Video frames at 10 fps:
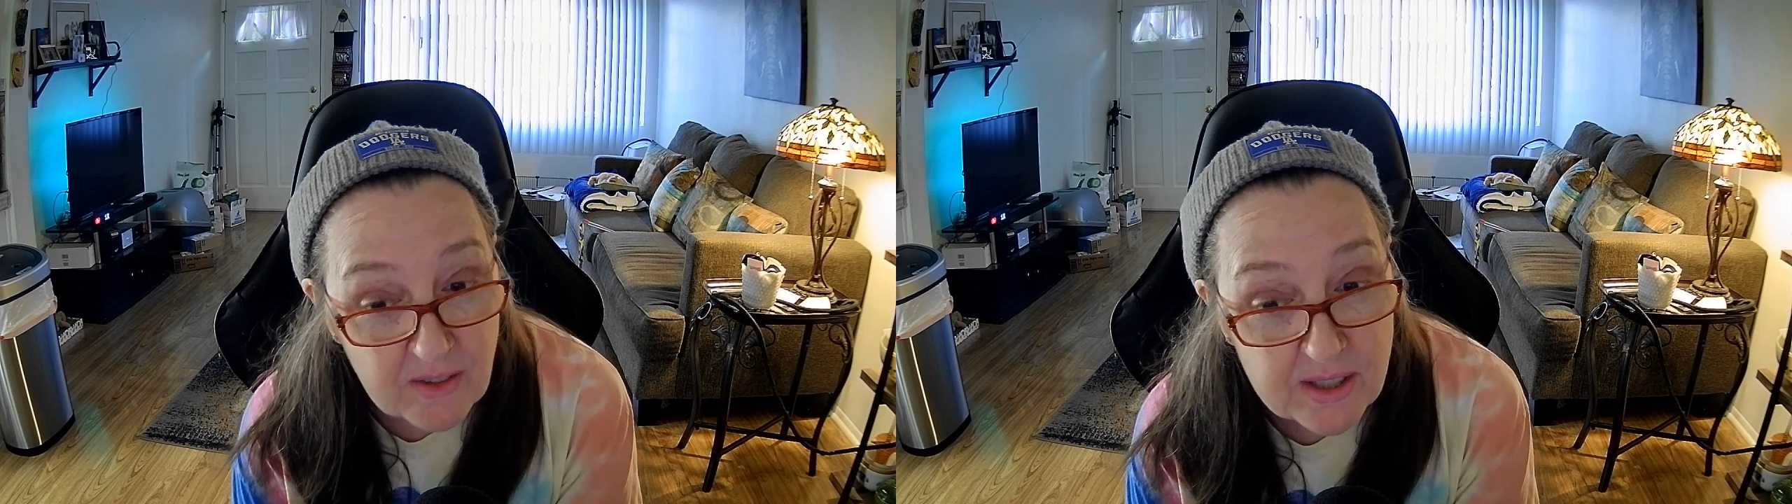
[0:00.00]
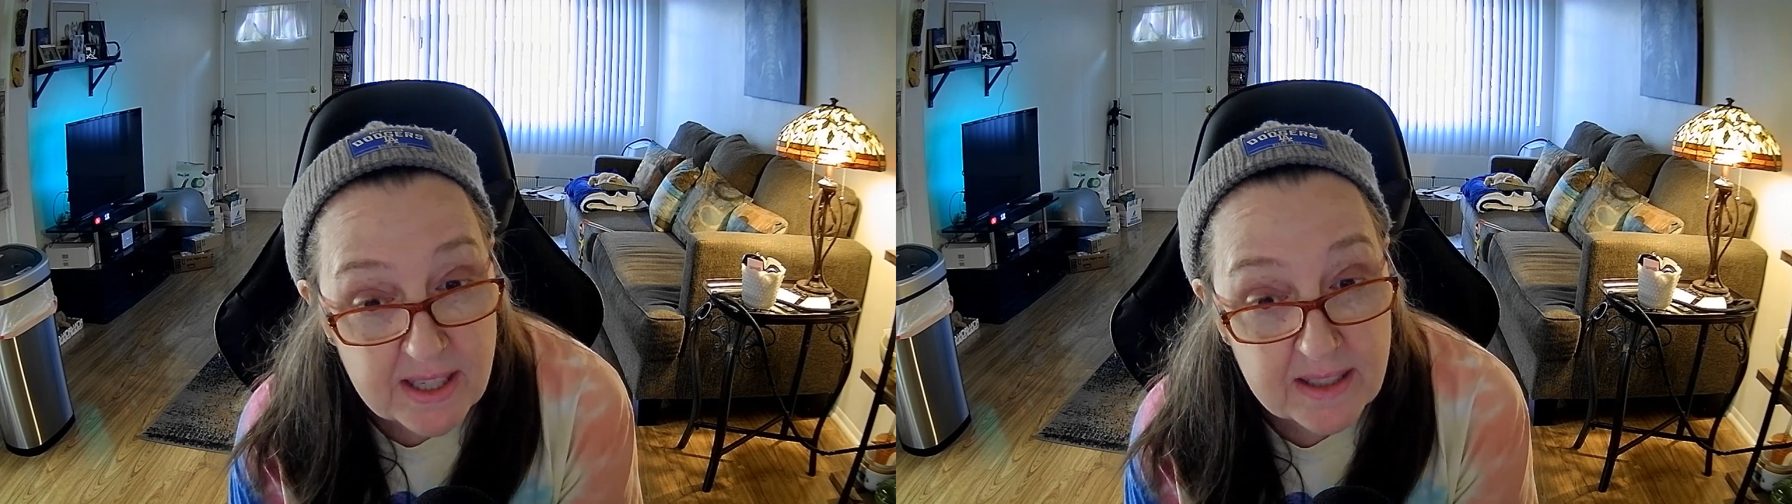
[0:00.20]

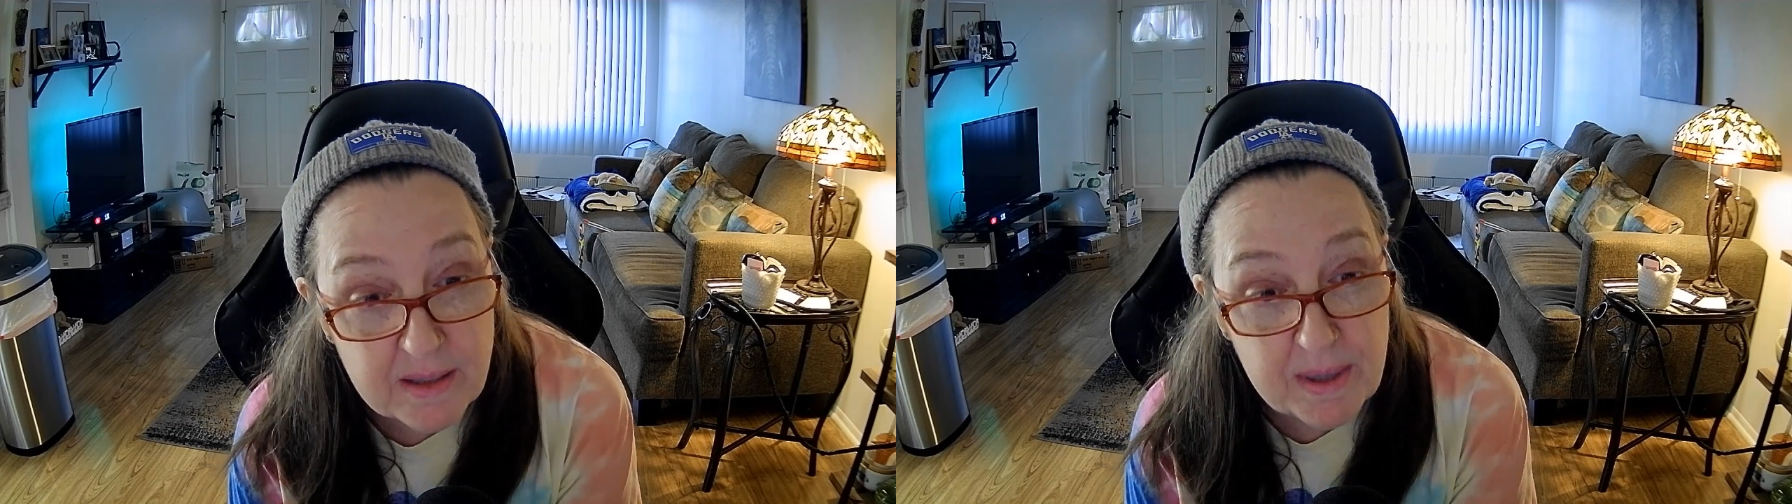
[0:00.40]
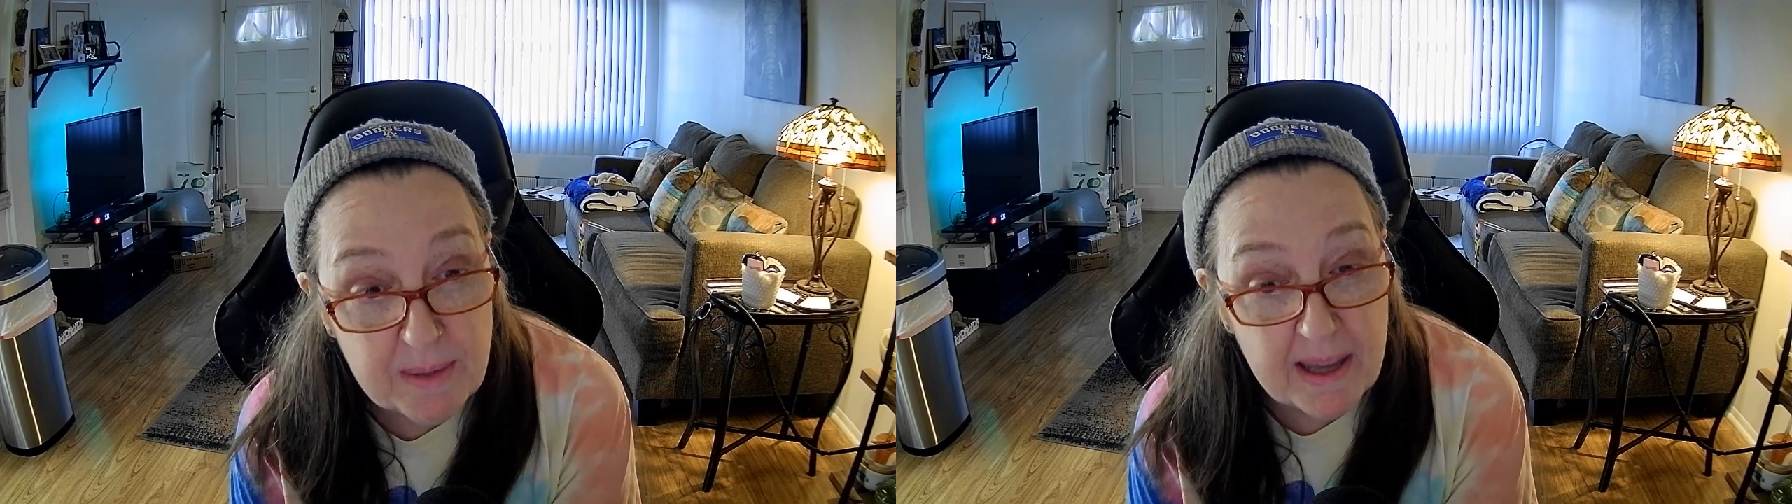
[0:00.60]
intended to
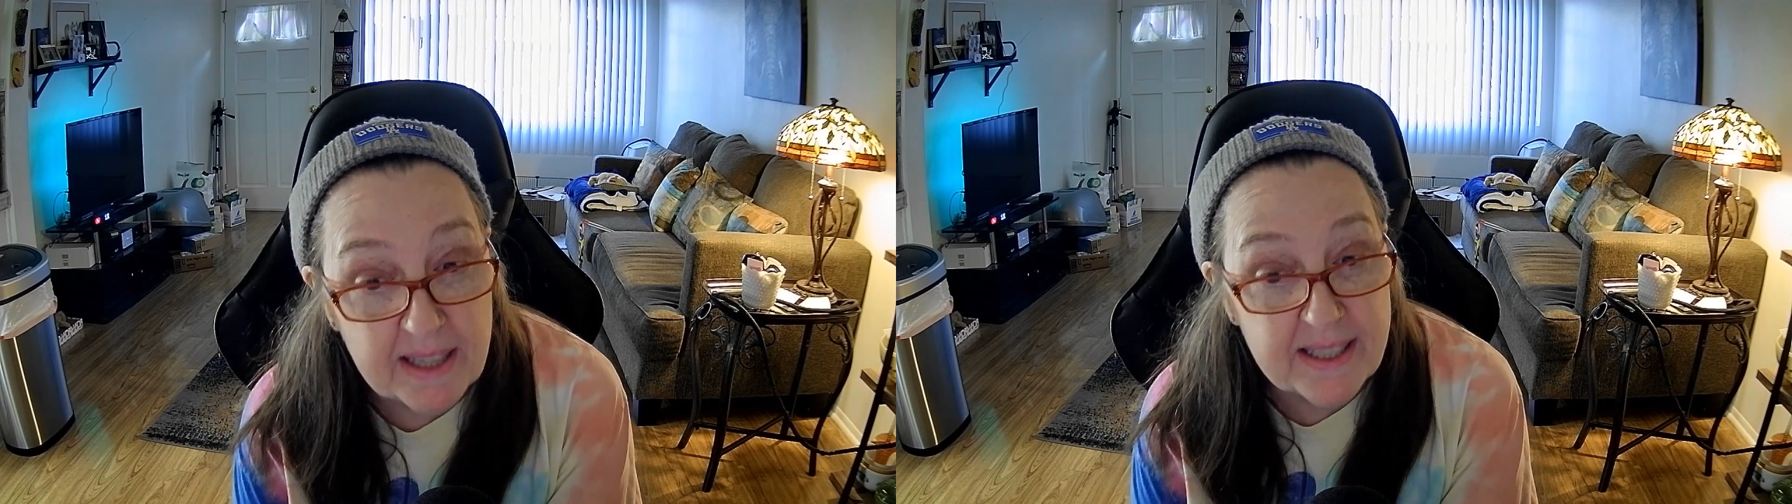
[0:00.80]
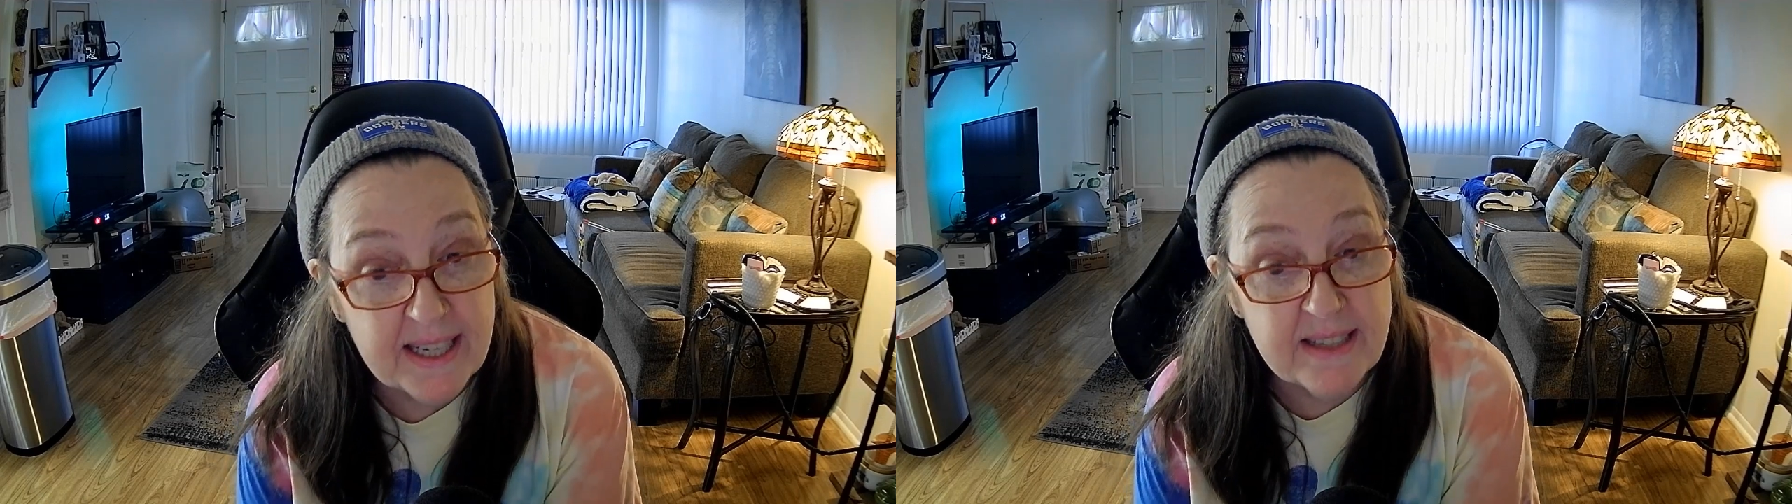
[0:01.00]
be
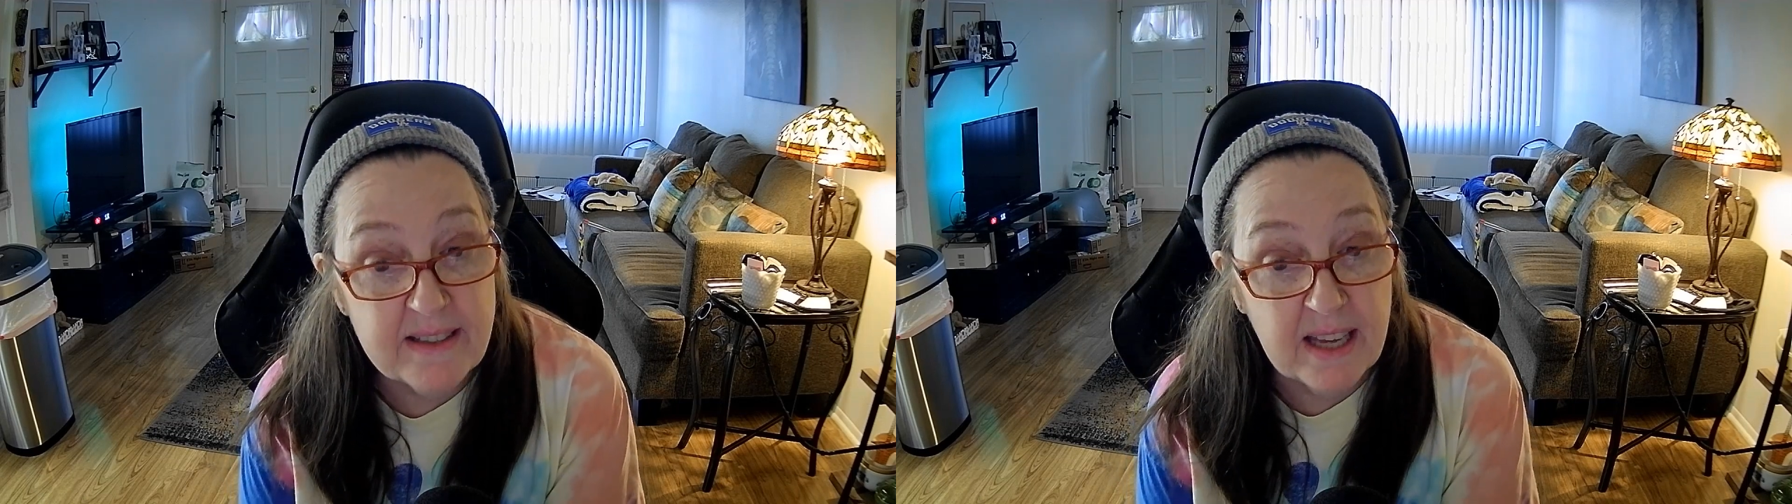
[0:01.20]
monetized.